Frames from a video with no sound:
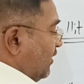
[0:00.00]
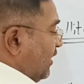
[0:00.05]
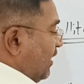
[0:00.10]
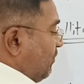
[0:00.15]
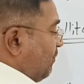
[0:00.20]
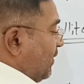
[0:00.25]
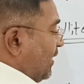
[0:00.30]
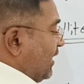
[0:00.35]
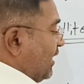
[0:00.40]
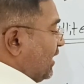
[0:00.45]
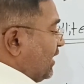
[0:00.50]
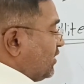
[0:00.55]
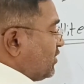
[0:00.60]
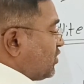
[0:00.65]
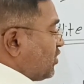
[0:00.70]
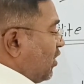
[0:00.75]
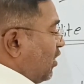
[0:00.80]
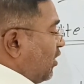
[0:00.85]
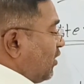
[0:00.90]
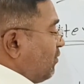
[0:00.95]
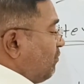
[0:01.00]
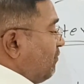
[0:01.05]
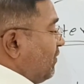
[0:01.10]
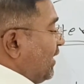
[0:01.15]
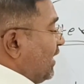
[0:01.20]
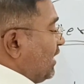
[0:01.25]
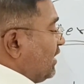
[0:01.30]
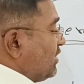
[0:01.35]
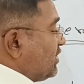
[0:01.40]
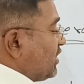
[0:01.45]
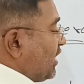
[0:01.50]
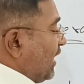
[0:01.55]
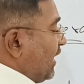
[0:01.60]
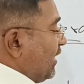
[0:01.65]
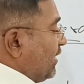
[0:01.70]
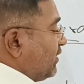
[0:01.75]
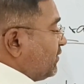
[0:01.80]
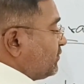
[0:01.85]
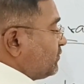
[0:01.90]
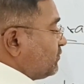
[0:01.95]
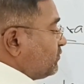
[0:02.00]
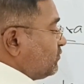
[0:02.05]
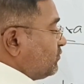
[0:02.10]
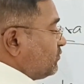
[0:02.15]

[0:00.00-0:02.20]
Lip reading: dependence on male child,